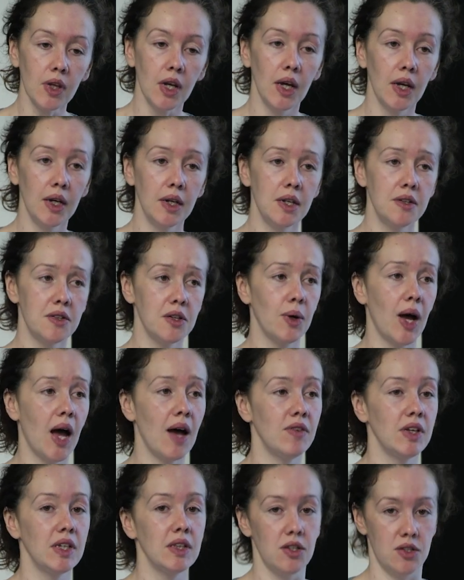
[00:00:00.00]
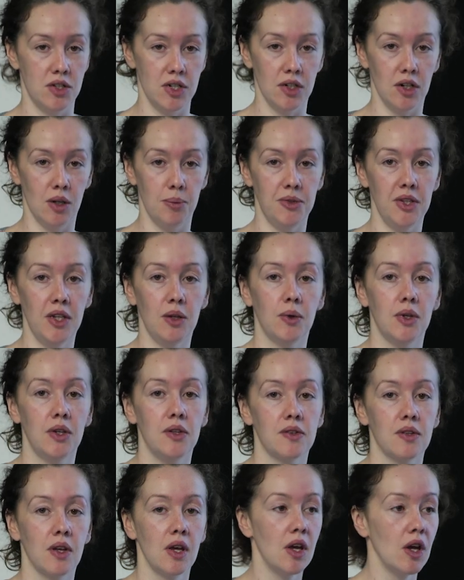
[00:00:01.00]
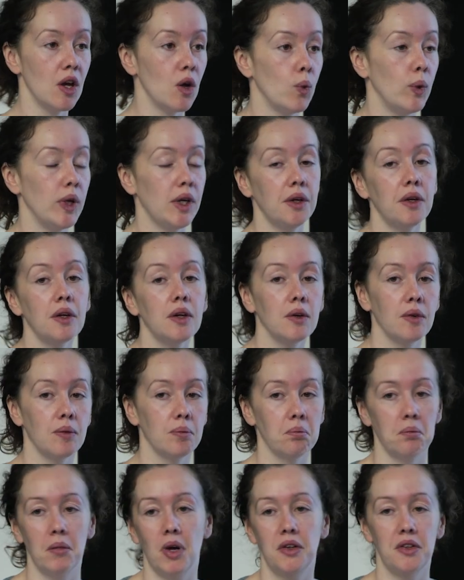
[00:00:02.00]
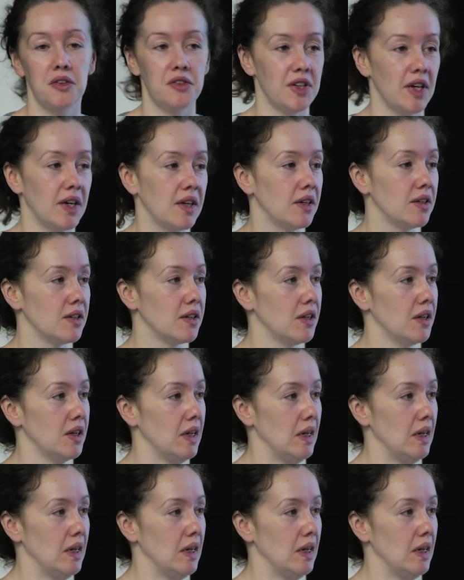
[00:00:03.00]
And until having this genome sequence, we couldn't understand